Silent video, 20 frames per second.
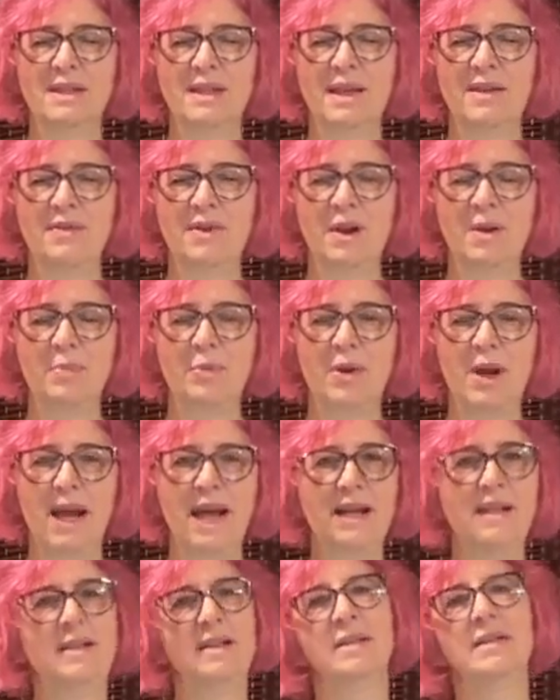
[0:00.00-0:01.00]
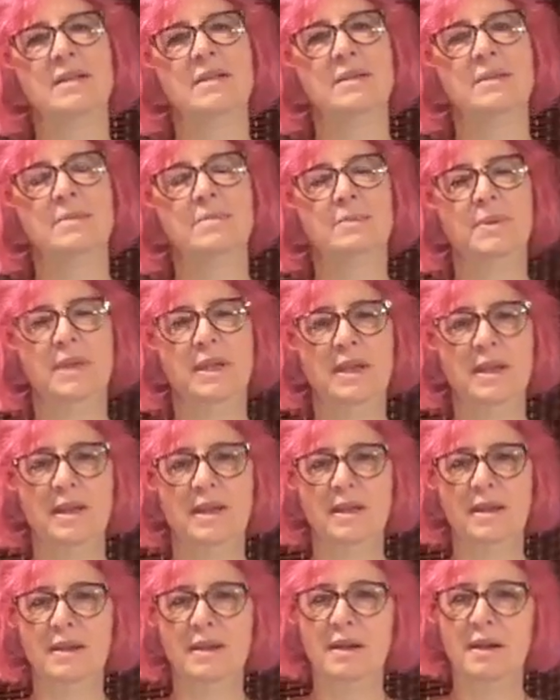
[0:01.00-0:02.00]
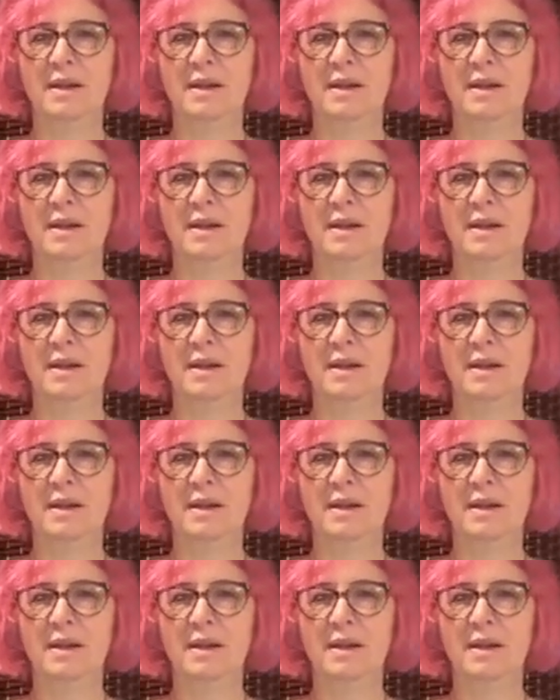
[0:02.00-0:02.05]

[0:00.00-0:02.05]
have our practice be